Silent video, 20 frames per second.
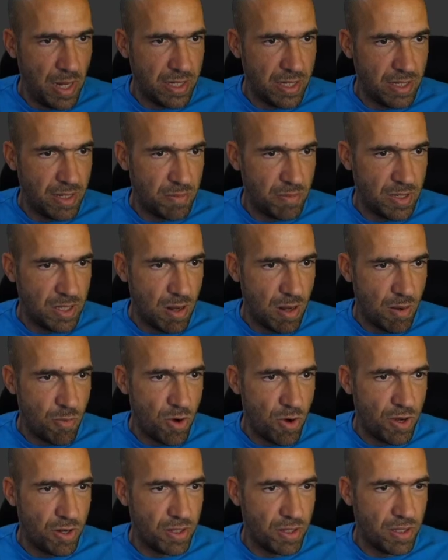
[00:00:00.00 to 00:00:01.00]
place them
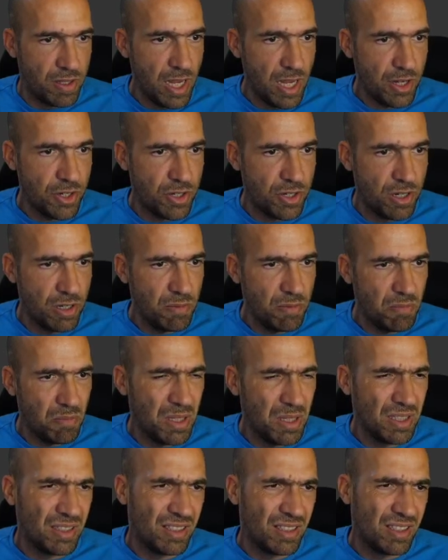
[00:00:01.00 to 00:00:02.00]
somewhere in the texture,
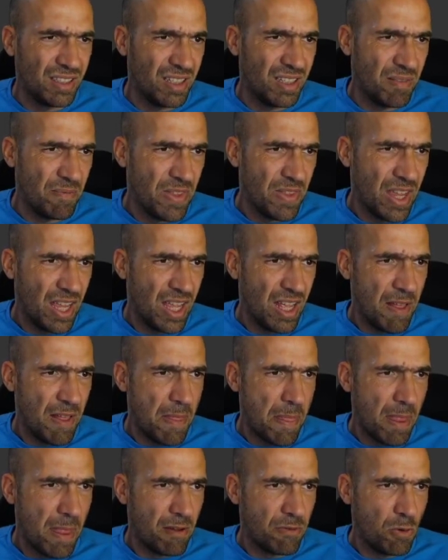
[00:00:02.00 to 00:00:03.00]
but
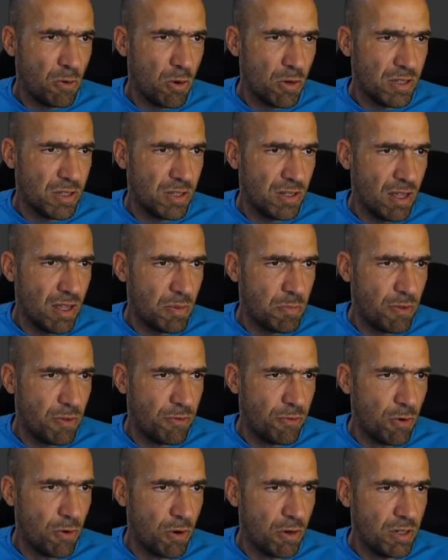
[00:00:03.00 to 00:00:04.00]
of course not
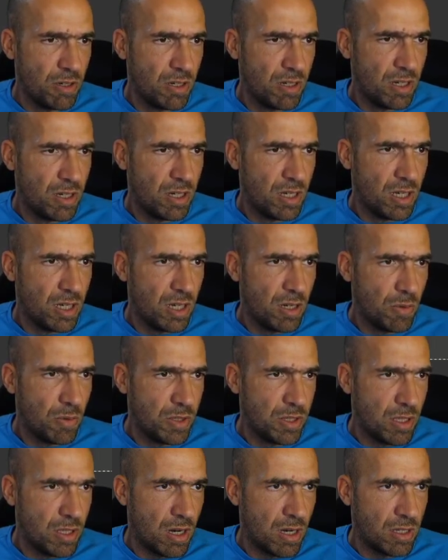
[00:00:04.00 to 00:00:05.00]
before
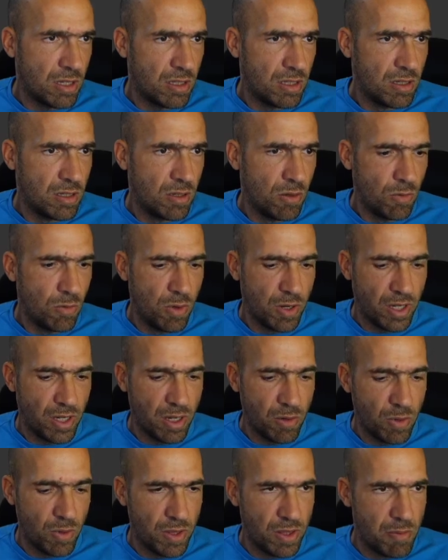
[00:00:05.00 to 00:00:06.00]
we start
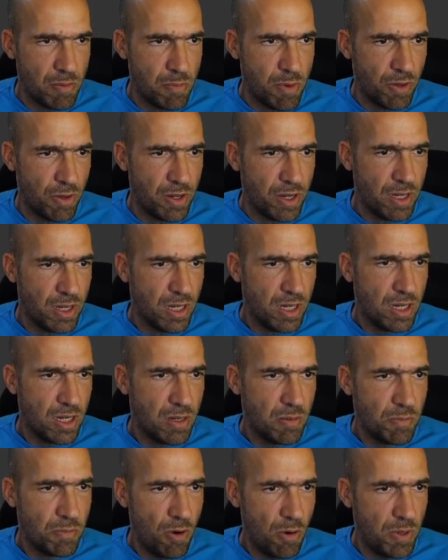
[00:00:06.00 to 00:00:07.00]
working with the body.
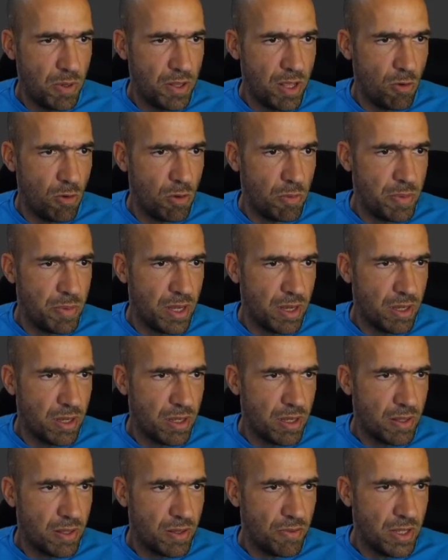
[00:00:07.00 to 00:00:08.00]
Probably they will be
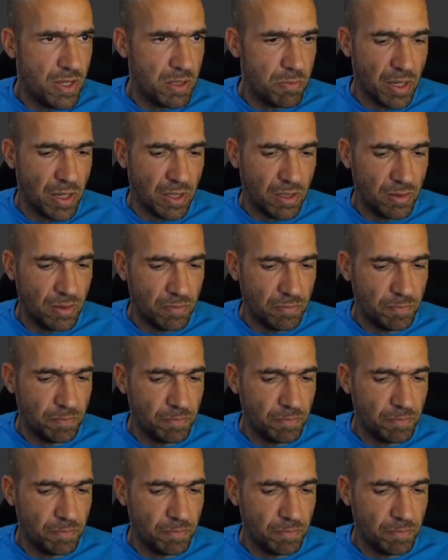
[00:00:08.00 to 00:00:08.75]
this big.